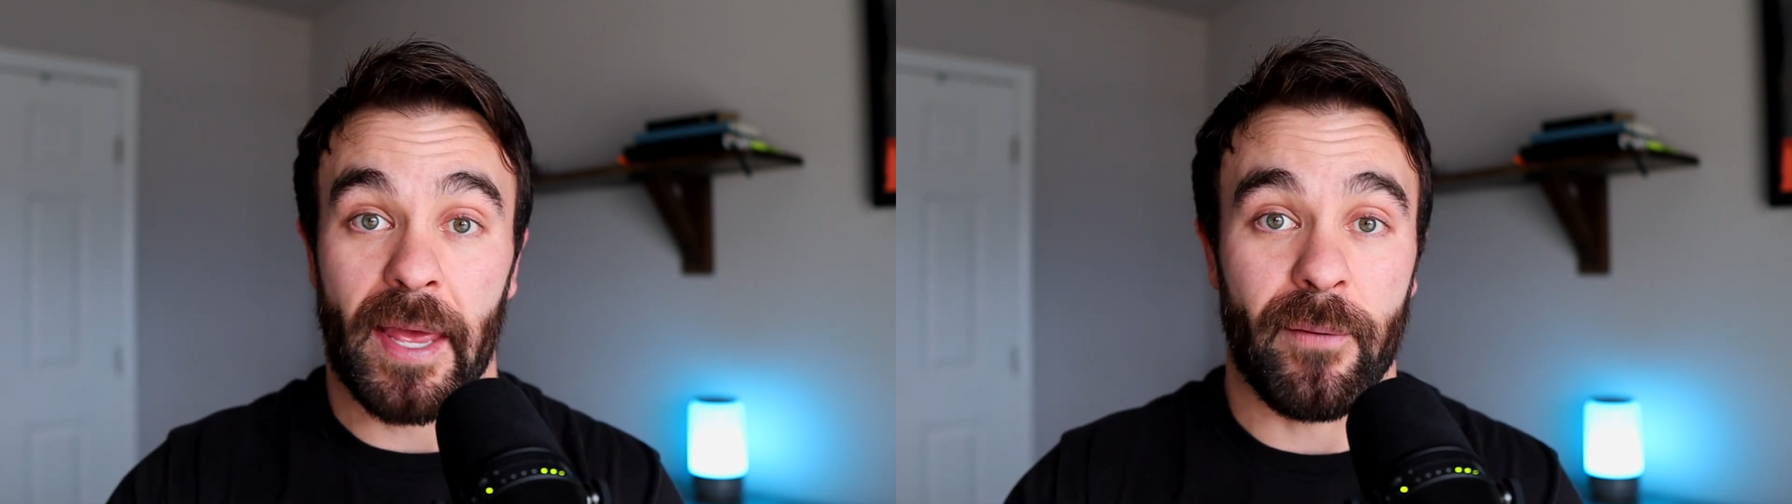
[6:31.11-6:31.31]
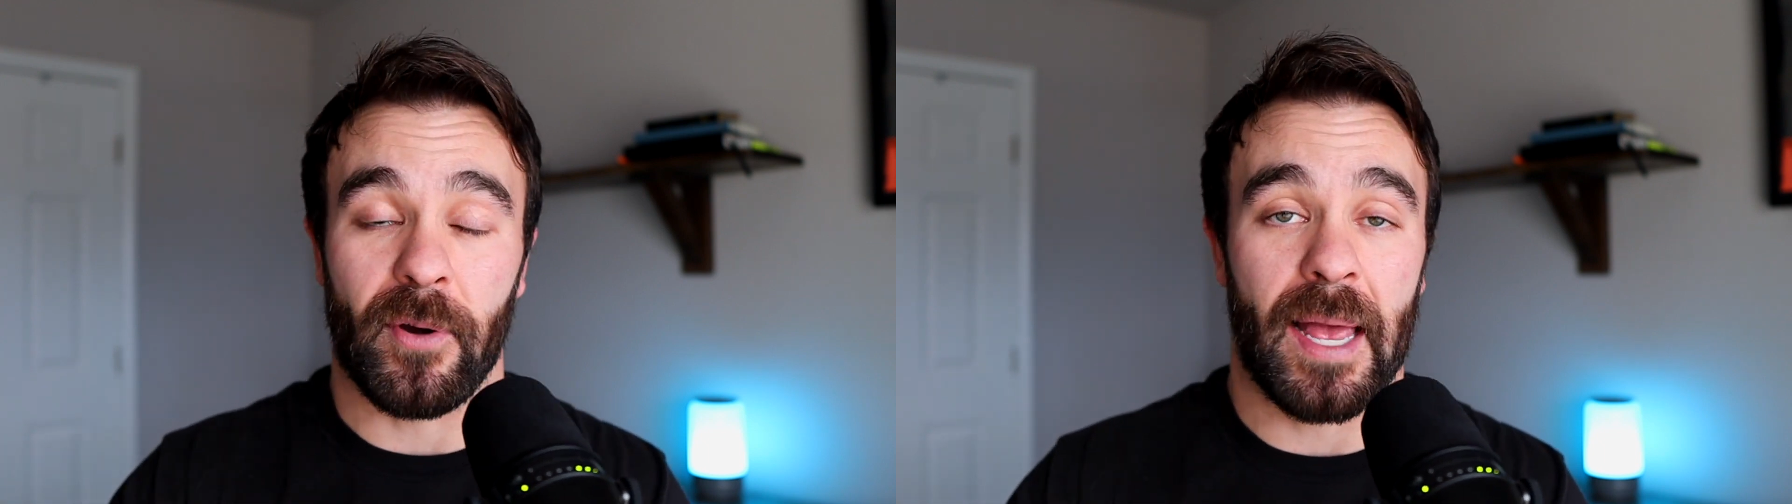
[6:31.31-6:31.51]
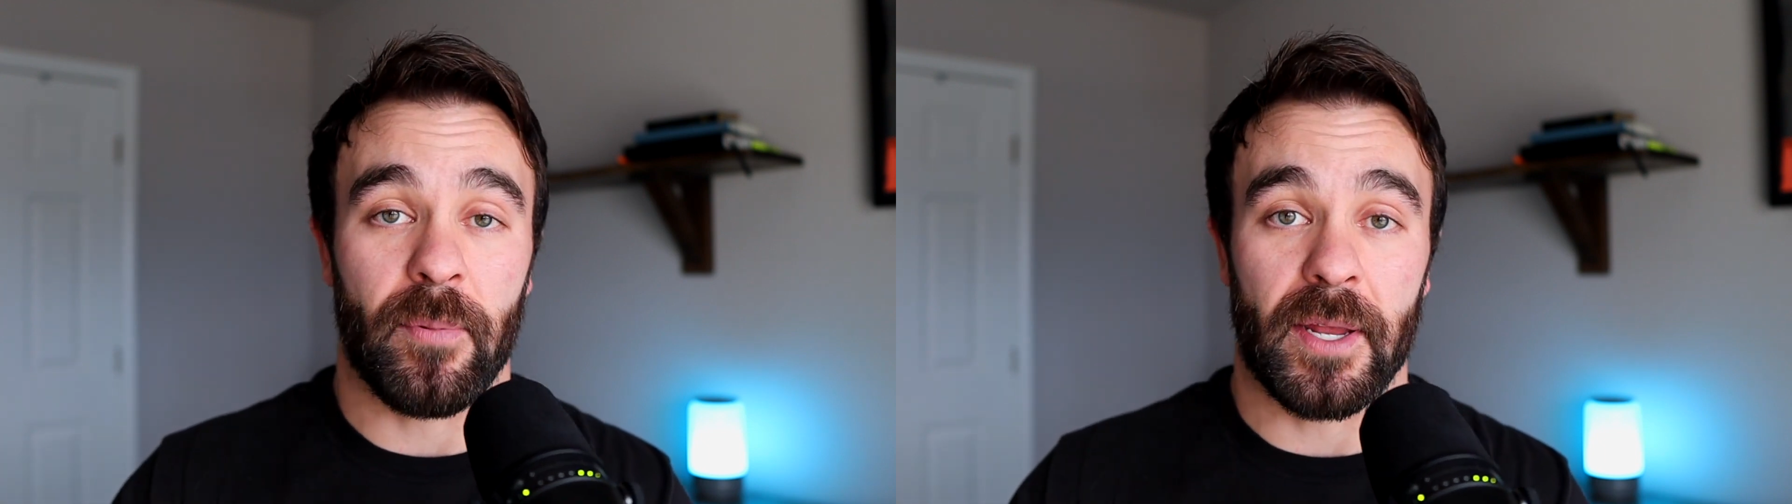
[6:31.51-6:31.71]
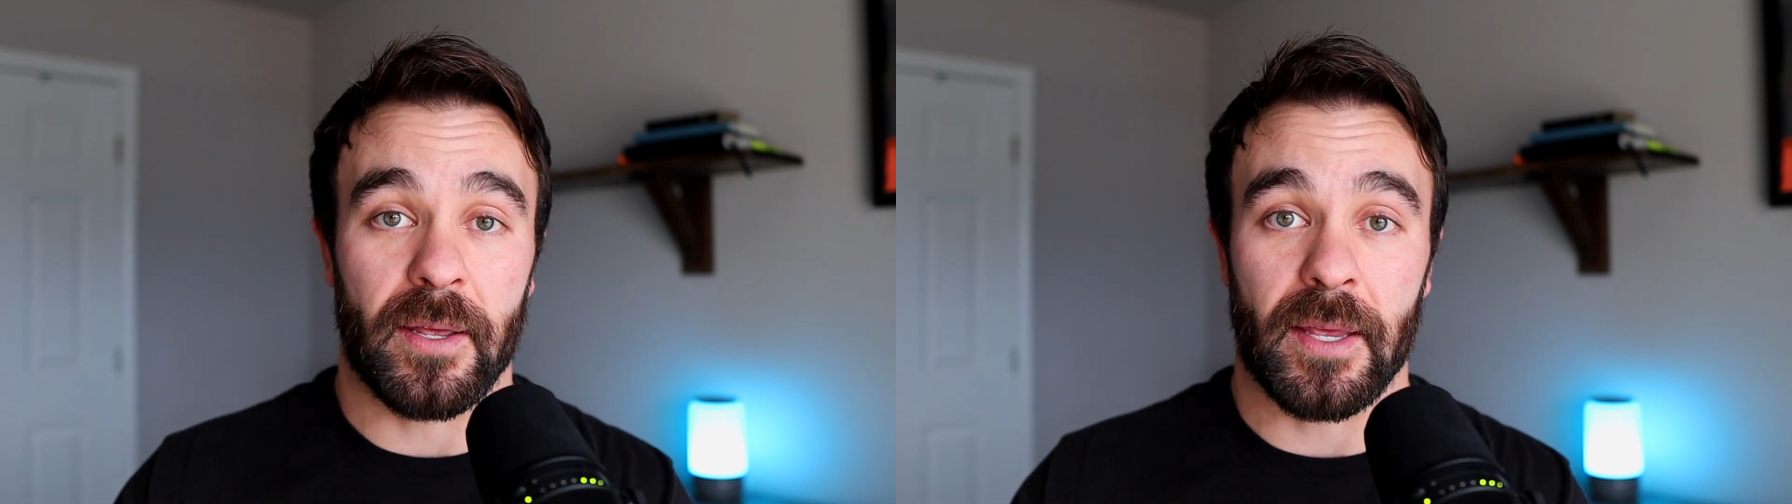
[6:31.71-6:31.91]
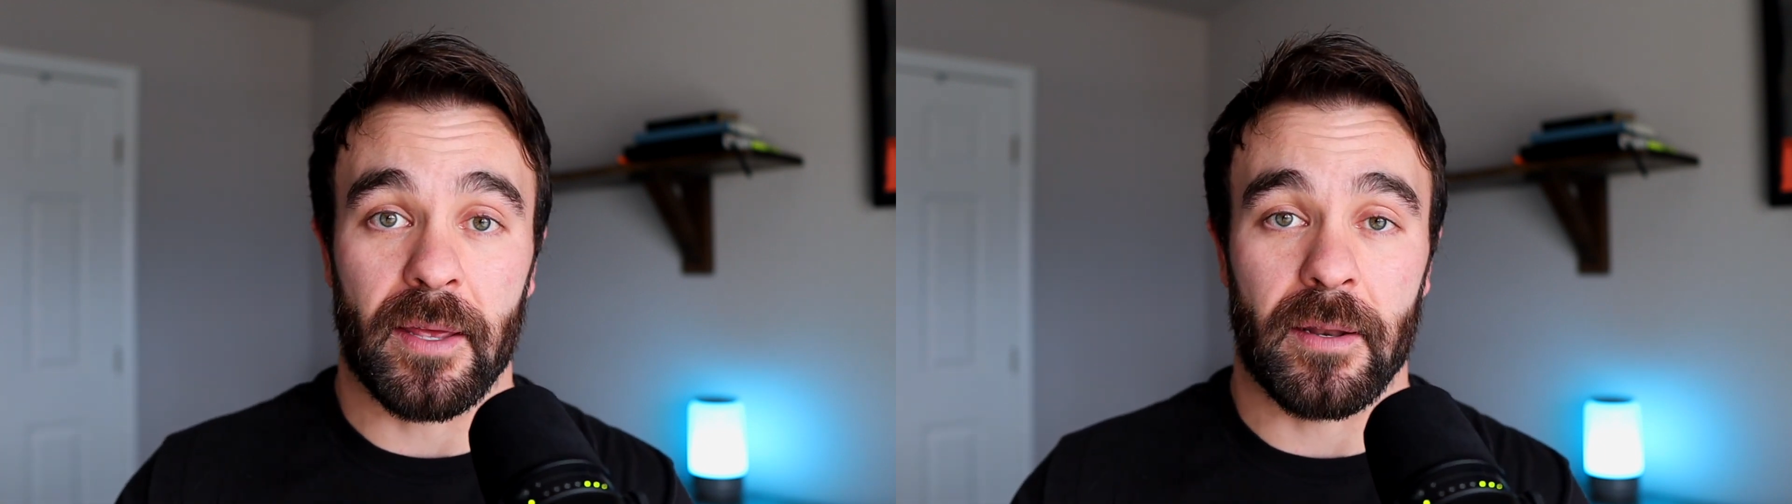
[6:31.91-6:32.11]
ever happening
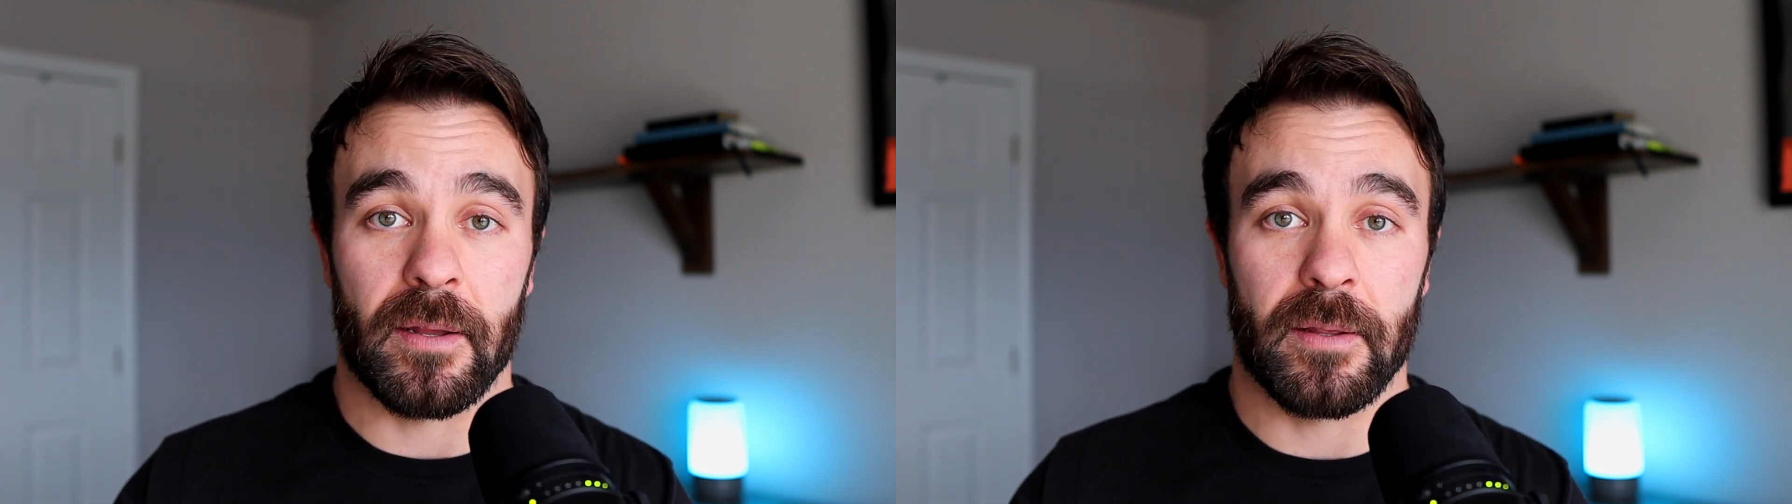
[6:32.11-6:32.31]
again.